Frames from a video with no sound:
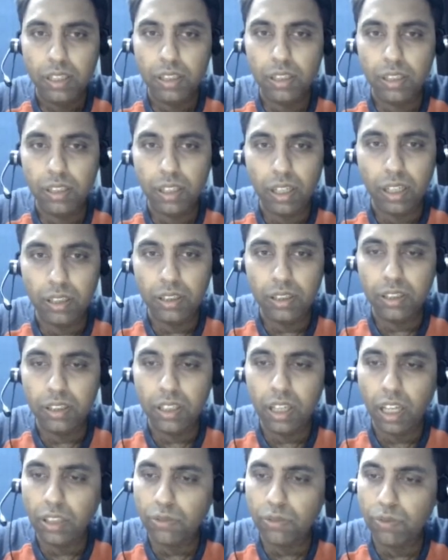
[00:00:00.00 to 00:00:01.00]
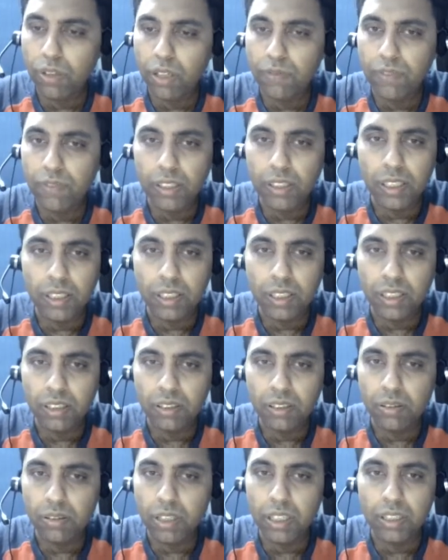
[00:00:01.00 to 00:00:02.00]
And this is the last word of the sentence,
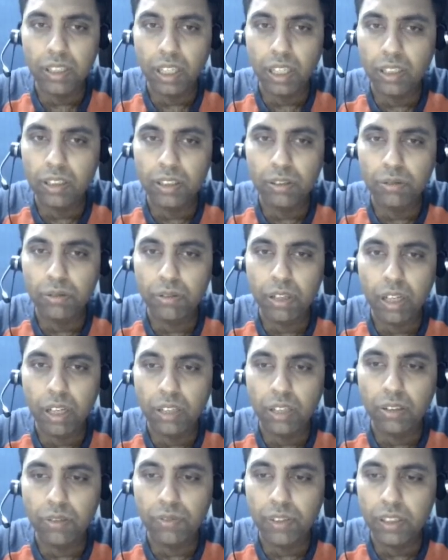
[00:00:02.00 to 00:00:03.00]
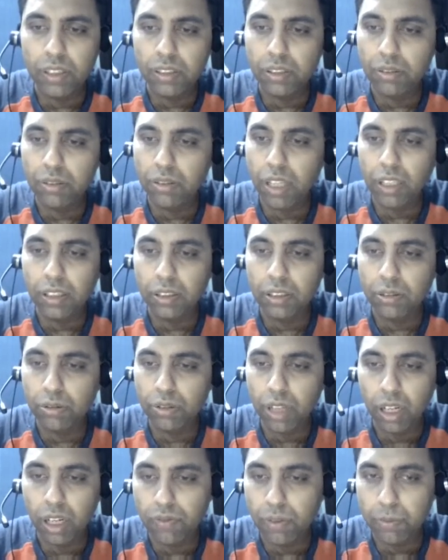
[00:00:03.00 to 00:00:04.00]
so there is nothing to the right of it, so nothing to
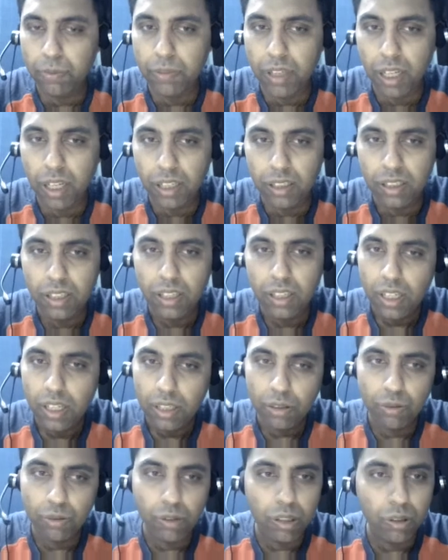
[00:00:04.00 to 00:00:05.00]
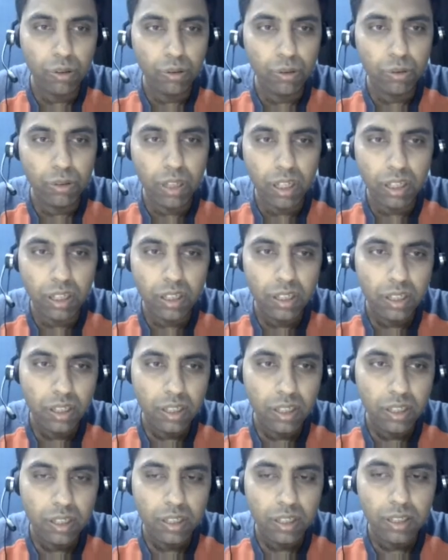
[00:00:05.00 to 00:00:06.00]
chunk from the right. So I go to the
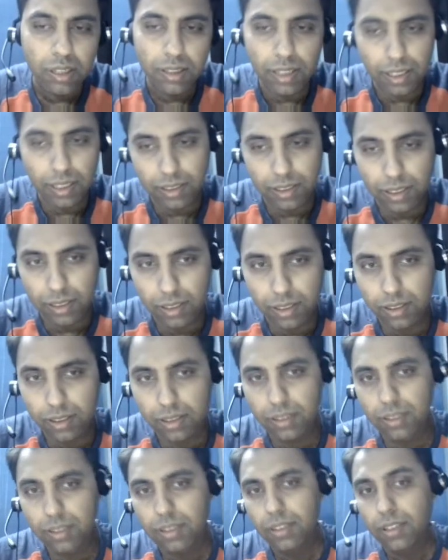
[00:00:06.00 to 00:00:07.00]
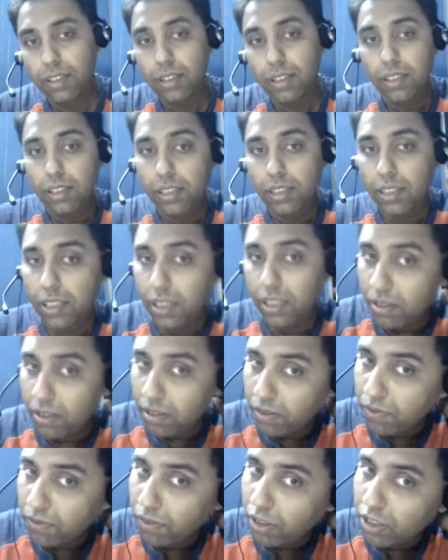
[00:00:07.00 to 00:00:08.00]
next sentence. Here
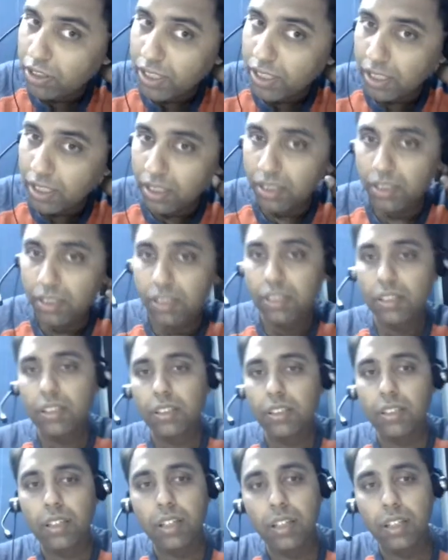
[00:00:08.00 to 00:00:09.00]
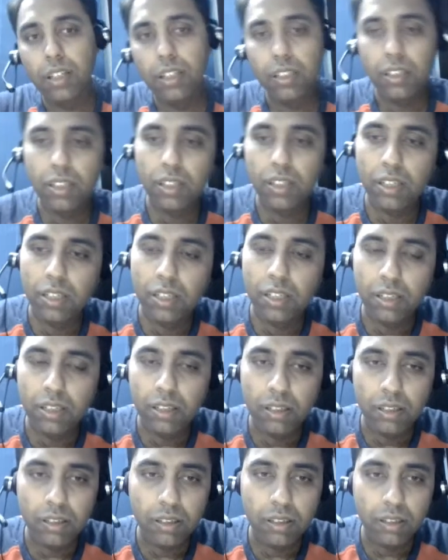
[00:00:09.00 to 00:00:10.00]
for training, the
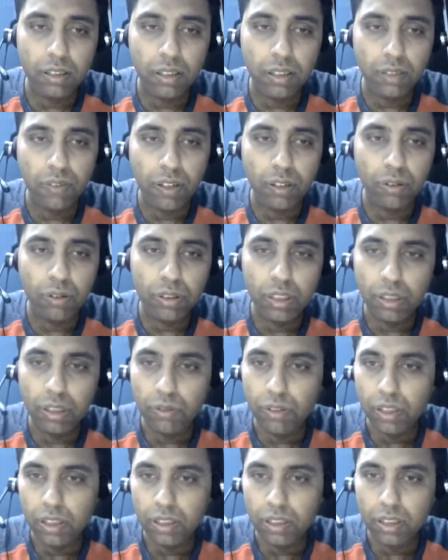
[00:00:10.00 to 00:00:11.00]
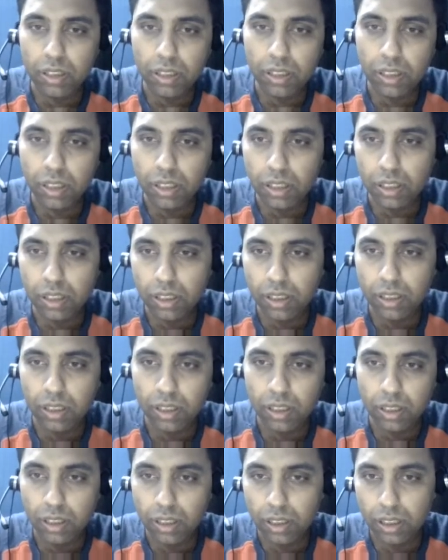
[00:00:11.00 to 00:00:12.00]
if I go 3 words
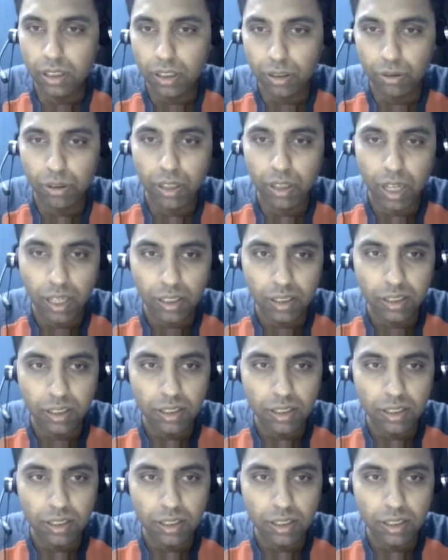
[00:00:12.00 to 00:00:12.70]
to the right,